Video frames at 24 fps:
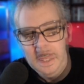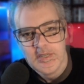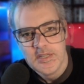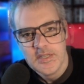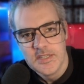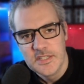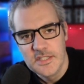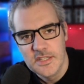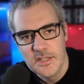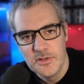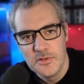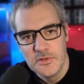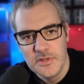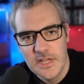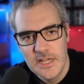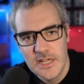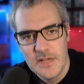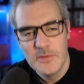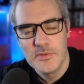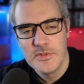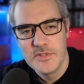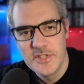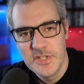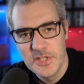So
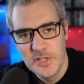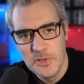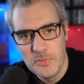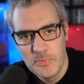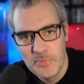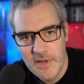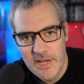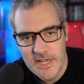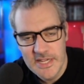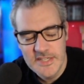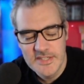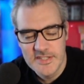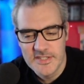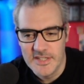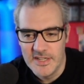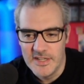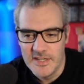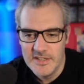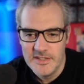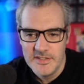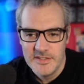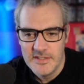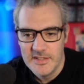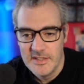now on to
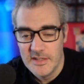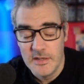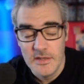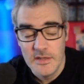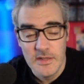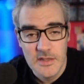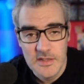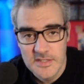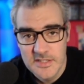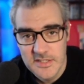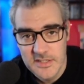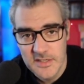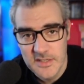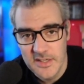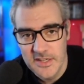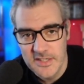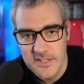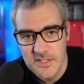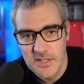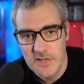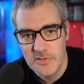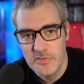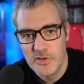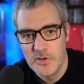Pacer. Last night,
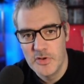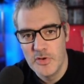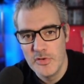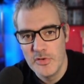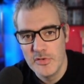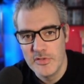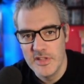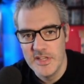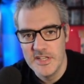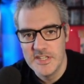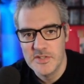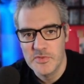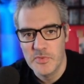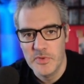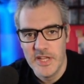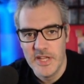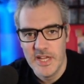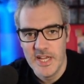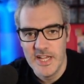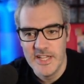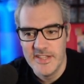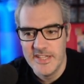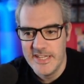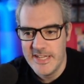as I record this, we
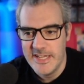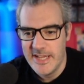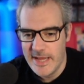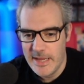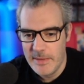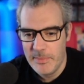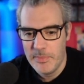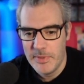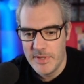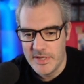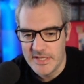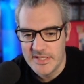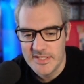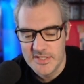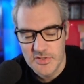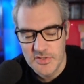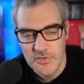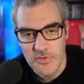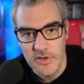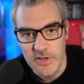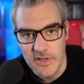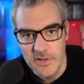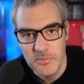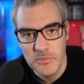had the Epic
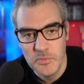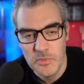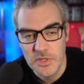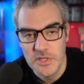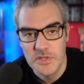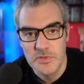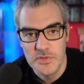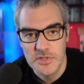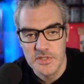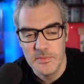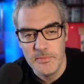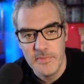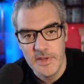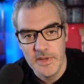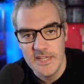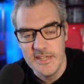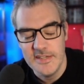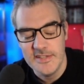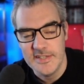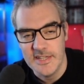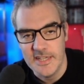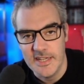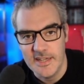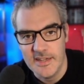stream, which was
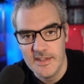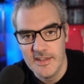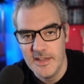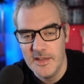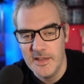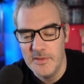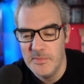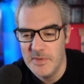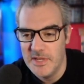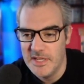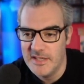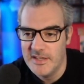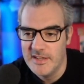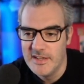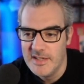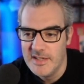amazing. I mean,